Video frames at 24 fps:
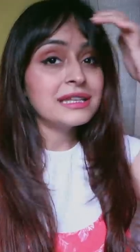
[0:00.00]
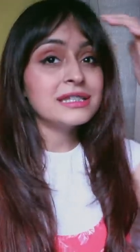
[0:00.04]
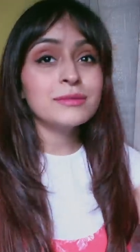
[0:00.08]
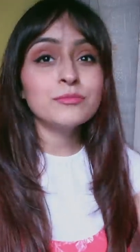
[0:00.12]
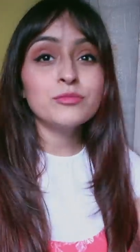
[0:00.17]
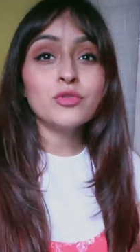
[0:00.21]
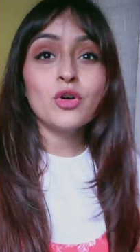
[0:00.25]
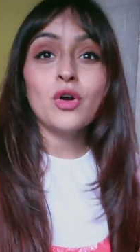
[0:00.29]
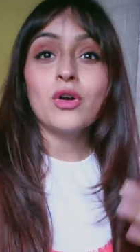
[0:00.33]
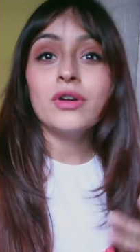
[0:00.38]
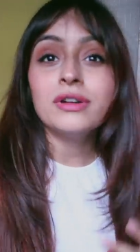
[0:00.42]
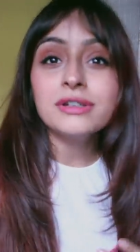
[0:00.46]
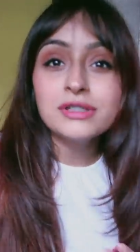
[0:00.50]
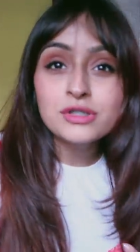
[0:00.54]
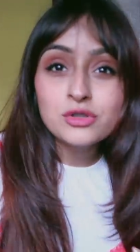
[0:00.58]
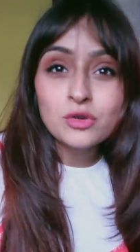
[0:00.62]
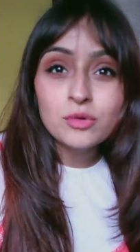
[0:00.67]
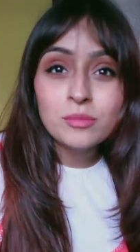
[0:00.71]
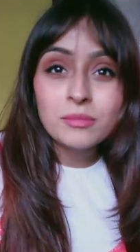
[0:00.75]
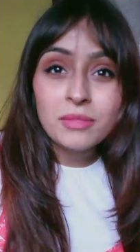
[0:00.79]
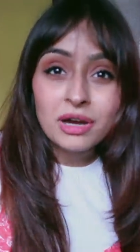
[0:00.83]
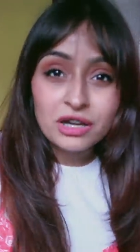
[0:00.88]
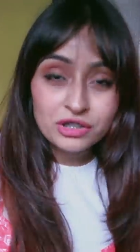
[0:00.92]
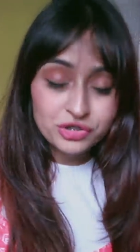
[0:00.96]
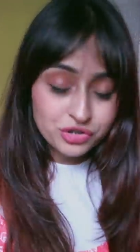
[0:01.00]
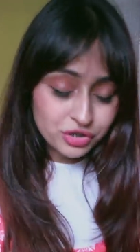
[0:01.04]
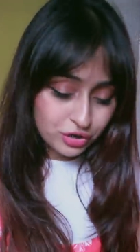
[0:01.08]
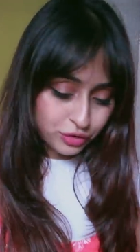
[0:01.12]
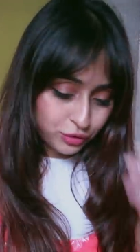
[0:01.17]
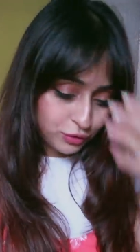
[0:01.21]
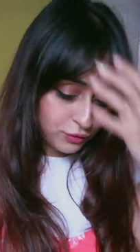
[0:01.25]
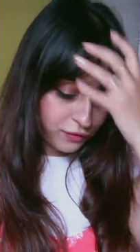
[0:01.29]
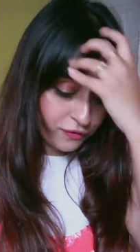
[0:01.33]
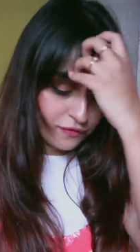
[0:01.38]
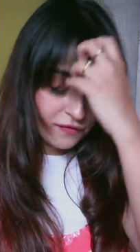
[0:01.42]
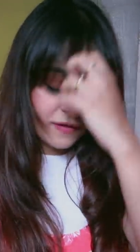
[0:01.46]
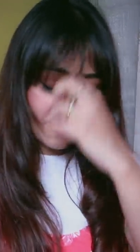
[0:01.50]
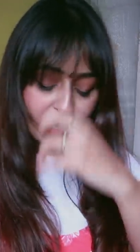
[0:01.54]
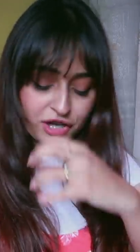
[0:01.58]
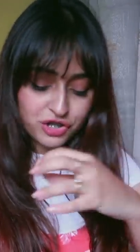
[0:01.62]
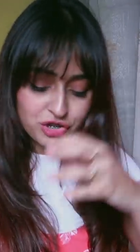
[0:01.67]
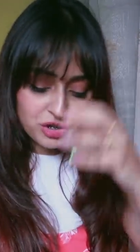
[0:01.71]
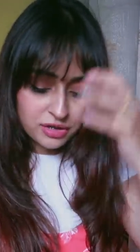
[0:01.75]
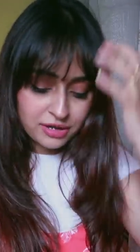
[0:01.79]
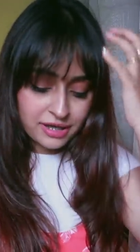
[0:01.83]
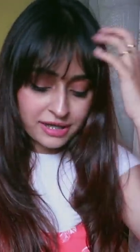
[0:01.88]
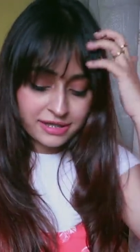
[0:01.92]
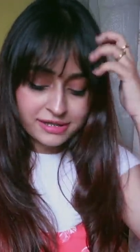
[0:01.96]
Guys, I'm not so much into
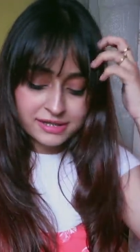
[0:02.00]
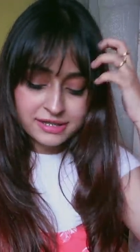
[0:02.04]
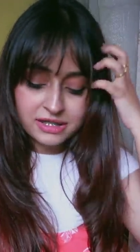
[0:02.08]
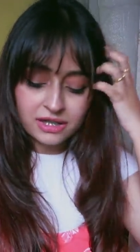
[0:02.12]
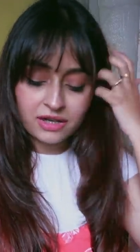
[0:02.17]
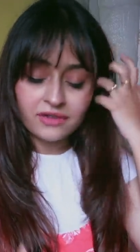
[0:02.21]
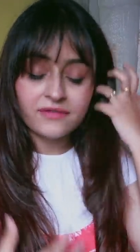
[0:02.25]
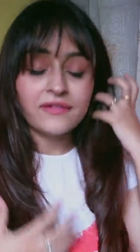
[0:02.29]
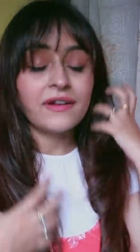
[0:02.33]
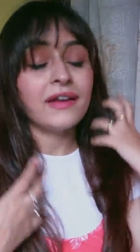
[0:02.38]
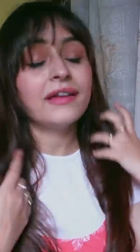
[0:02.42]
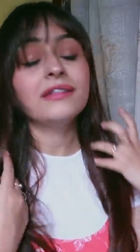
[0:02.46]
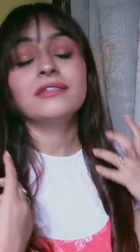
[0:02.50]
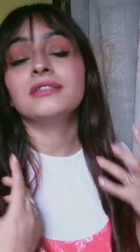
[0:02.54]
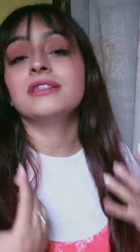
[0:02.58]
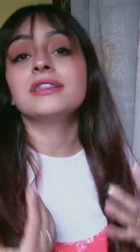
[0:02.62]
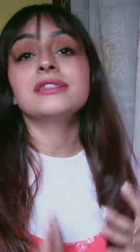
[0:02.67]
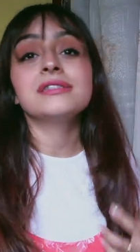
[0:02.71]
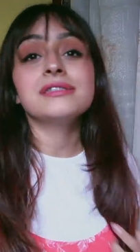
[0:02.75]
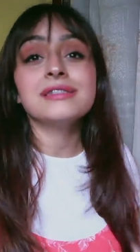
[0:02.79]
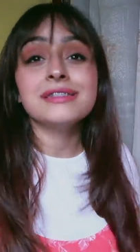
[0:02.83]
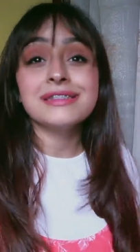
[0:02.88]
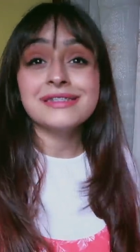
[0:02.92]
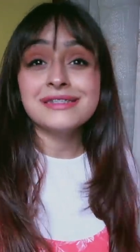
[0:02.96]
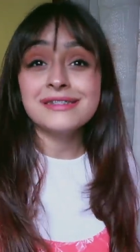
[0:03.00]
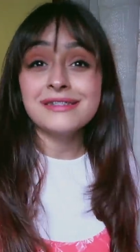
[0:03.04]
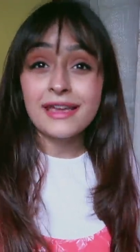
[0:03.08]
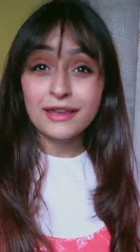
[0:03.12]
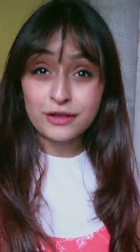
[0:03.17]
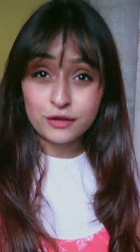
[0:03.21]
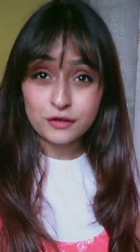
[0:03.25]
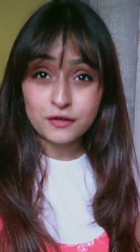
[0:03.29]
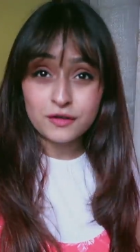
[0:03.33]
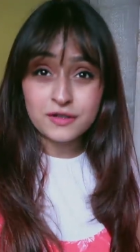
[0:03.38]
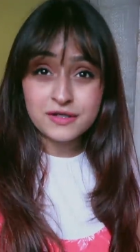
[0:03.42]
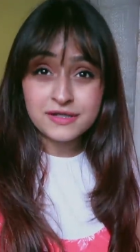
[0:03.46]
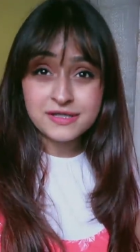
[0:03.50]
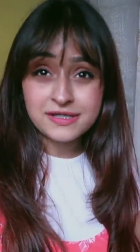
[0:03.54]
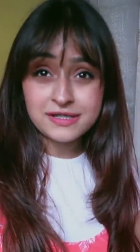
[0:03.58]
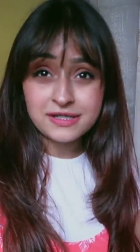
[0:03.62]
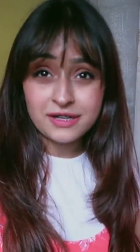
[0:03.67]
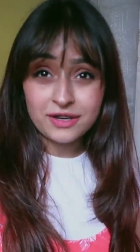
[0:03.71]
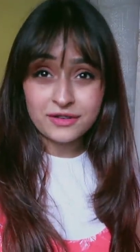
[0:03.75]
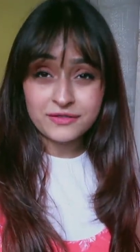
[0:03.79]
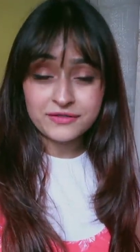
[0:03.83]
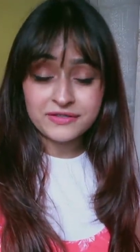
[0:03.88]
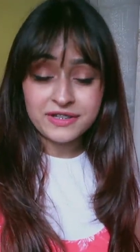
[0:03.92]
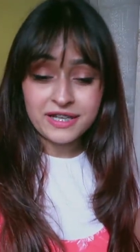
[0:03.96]
fashion and stuff, and this is
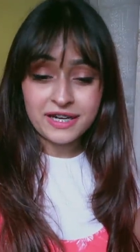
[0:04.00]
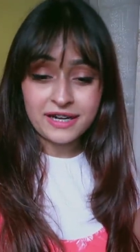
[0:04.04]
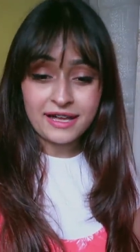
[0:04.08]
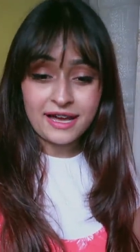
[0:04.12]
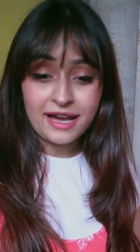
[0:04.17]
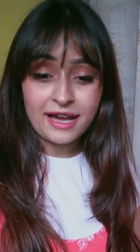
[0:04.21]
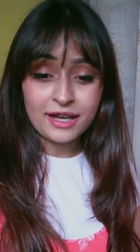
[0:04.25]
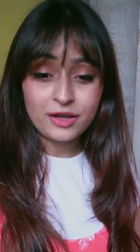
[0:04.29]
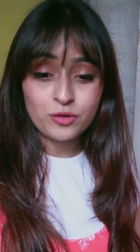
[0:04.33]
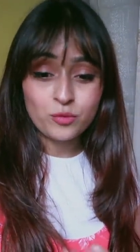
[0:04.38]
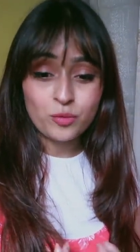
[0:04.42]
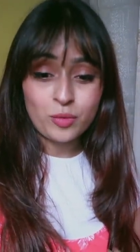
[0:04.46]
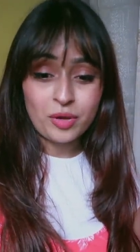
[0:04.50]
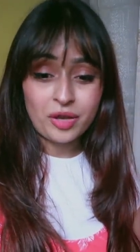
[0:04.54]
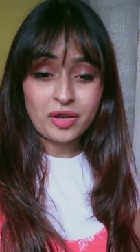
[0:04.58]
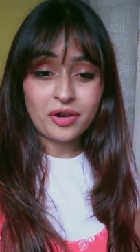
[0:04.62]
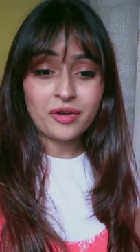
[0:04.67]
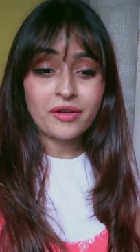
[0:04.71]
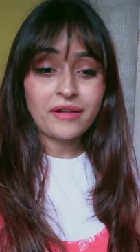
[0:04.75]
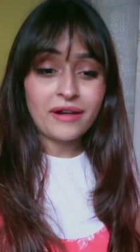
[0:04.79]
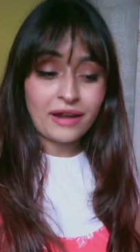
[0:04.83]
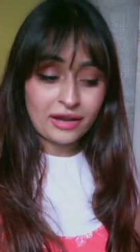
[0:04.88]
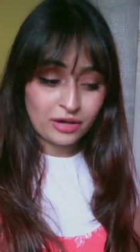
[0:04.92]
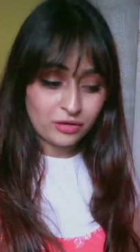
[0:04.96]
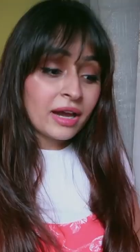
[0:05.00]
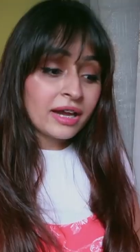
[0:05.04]
regular stuff that I wear.